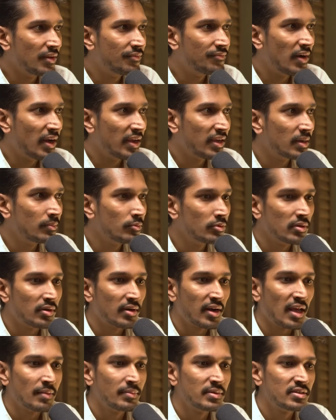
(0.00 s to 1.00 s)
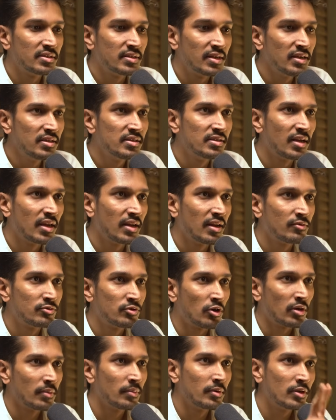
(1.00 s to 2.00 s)
if I come to the retirement stage and I was
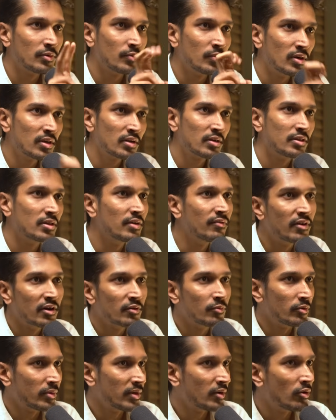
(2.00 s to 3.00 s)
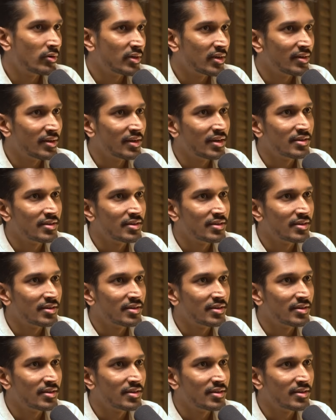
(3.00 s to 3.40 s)
talking about the work would be content